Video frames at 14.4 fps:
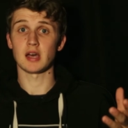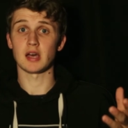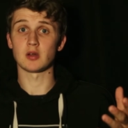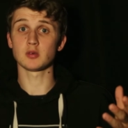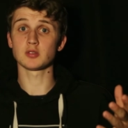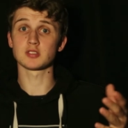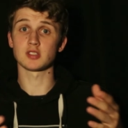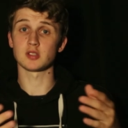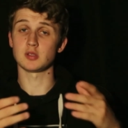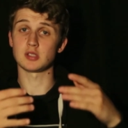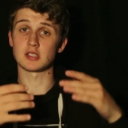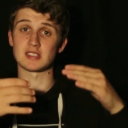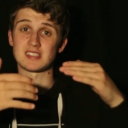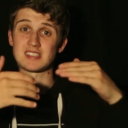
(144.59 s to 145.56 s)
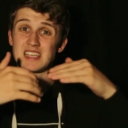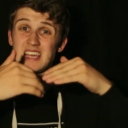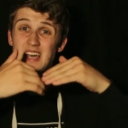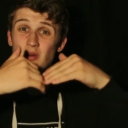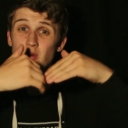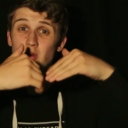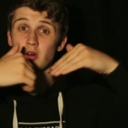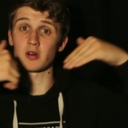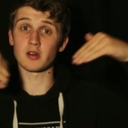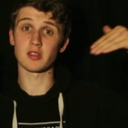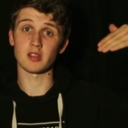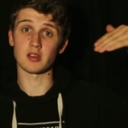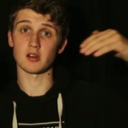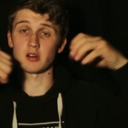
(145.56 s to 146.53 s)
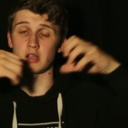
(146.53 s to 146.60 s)
And also, you can see how long
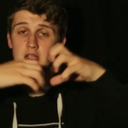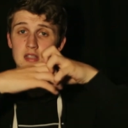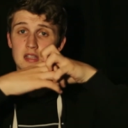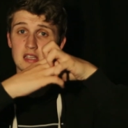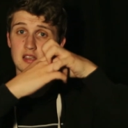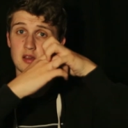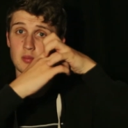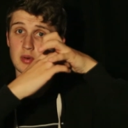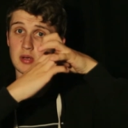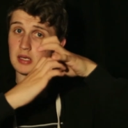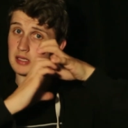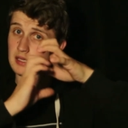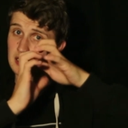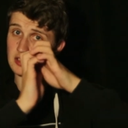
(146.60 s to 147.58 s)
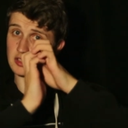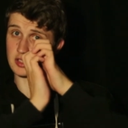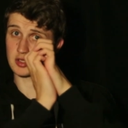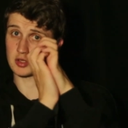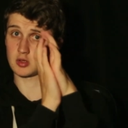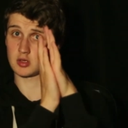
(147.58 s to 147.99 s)
they are. And they complete, they just